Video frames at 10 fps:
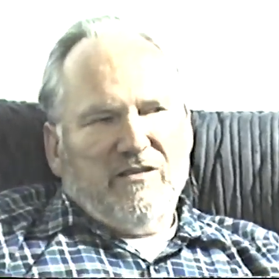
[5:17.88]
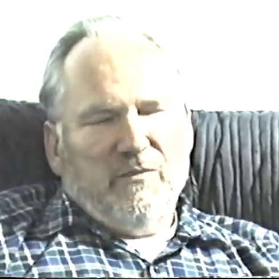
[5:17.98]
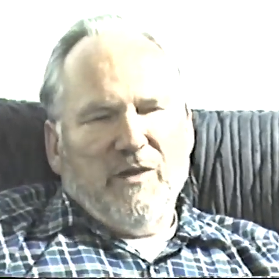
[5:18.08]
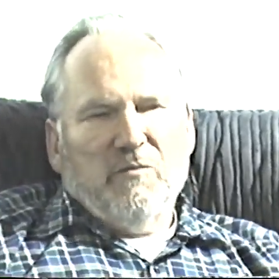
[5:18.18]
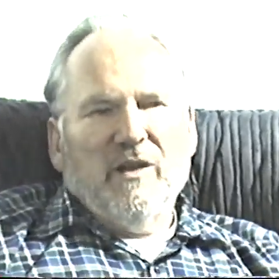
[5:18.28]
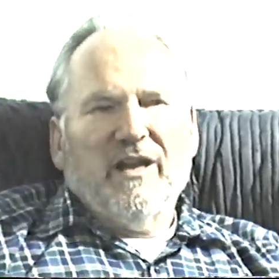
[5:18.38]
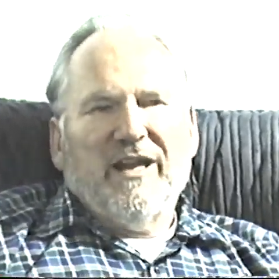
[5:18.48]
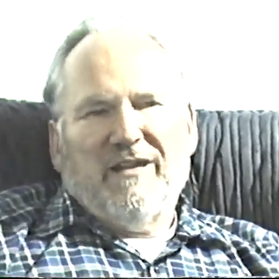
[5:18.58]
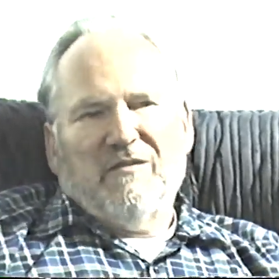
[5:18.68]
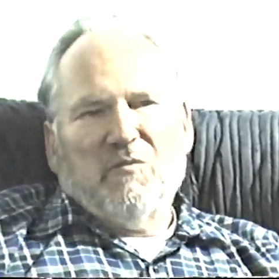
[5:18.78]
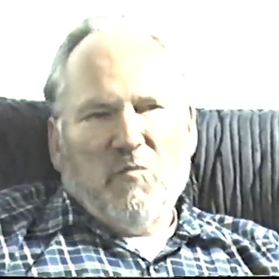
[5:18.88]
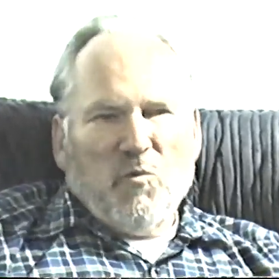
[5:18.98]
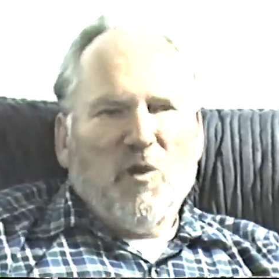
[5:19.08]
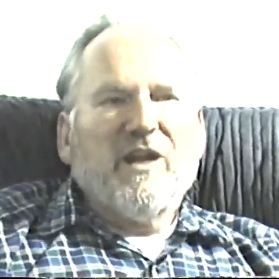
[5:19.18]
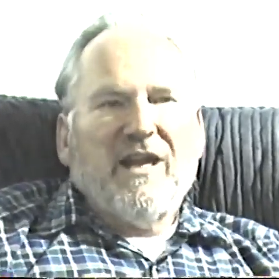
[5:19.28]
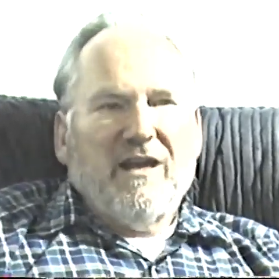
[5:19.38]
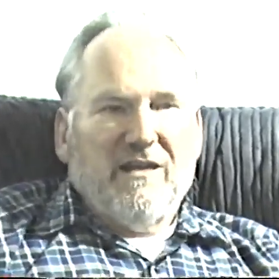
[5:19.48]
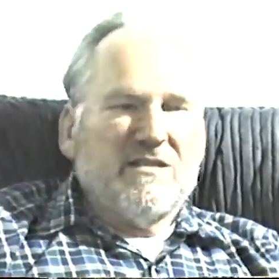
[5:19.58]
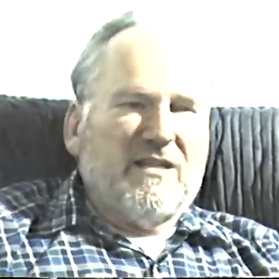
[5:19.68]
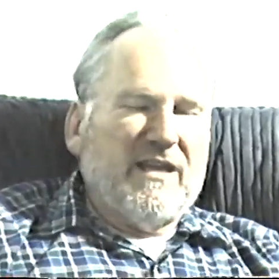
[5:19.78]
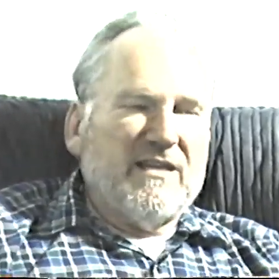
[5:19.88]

be really working on this thing.